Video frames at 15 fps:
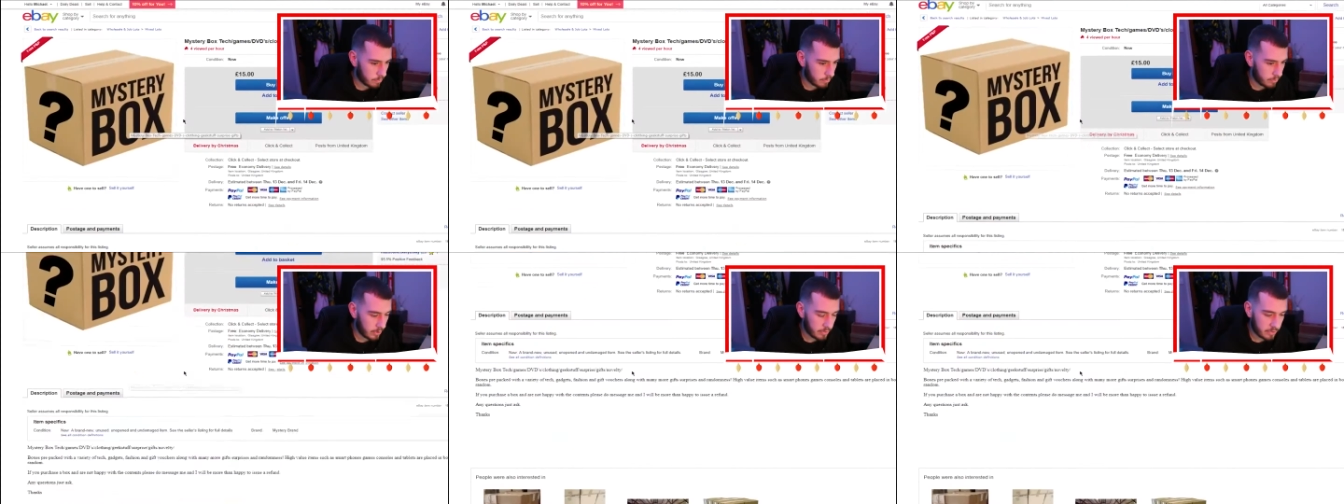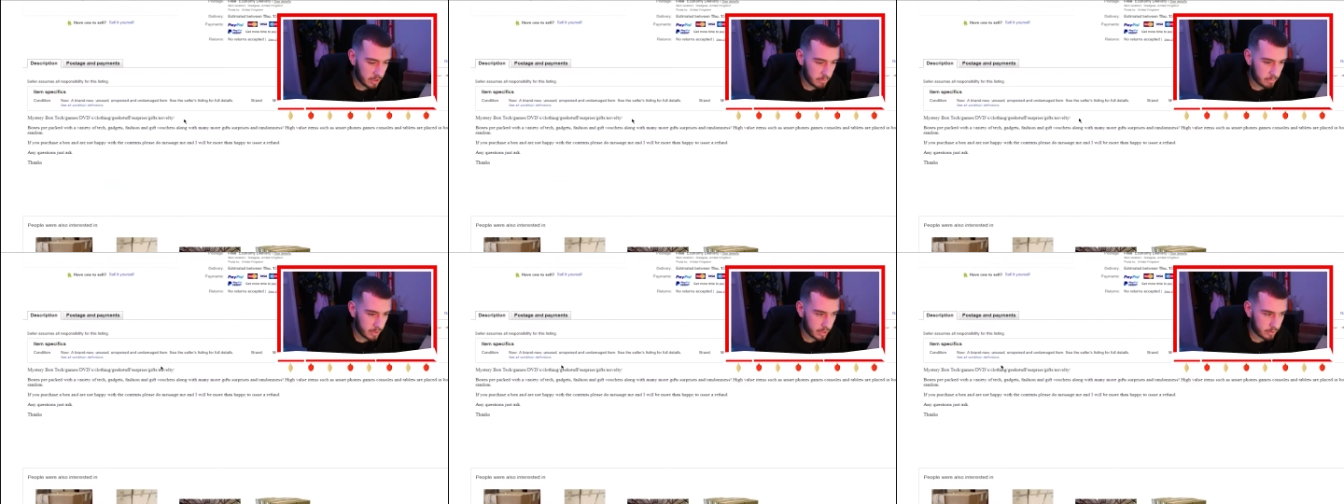
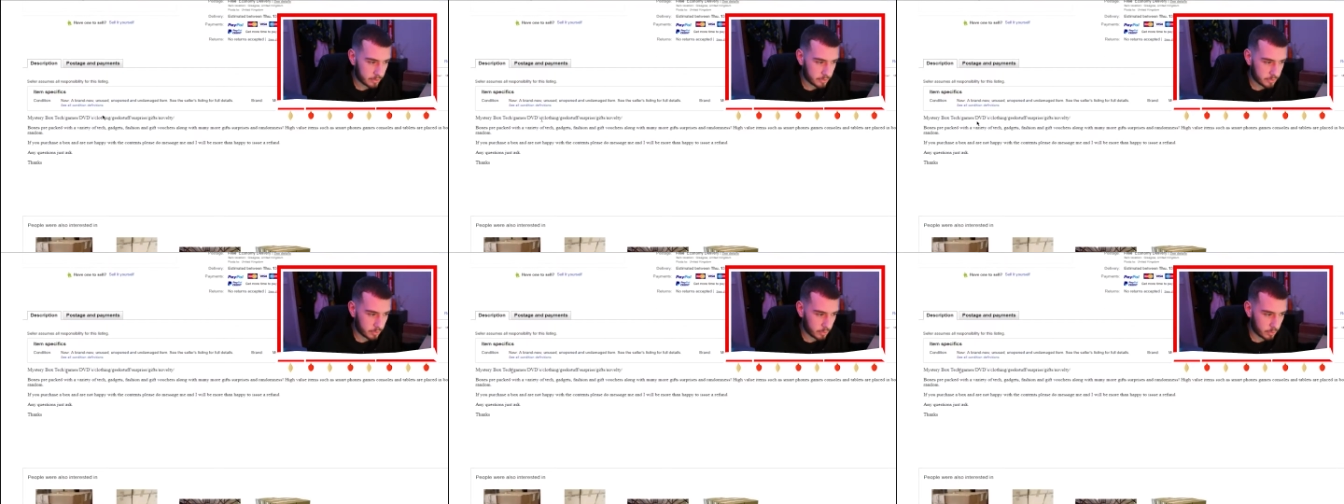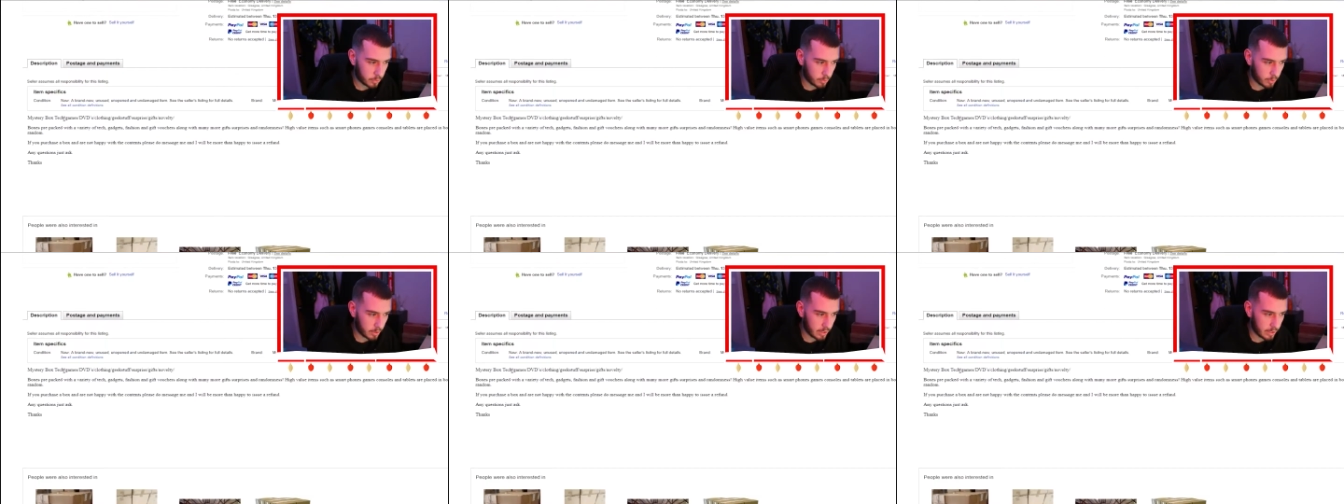£15 for
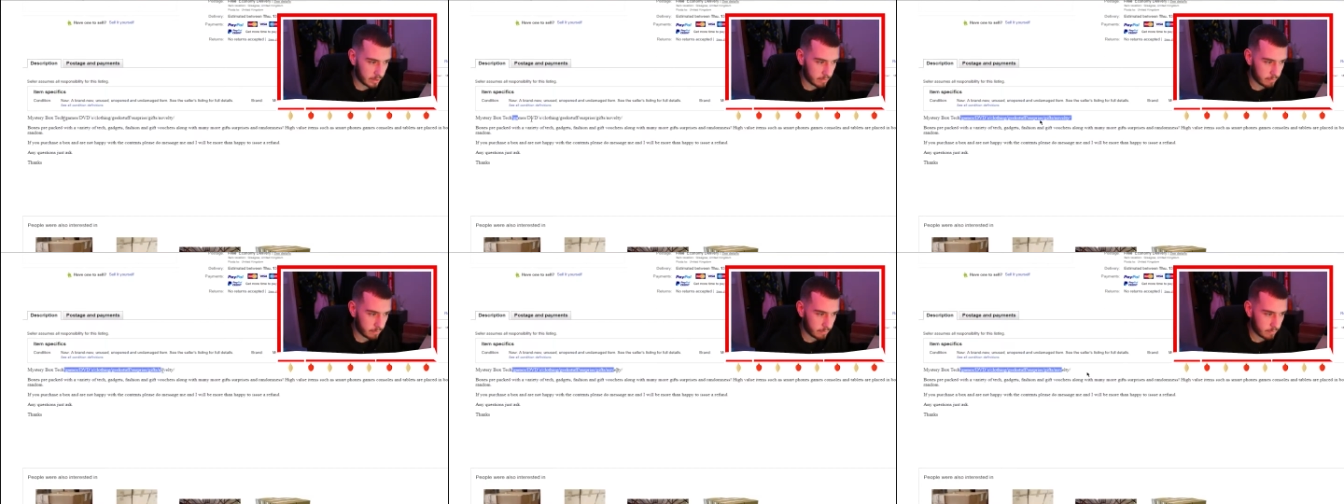all of that.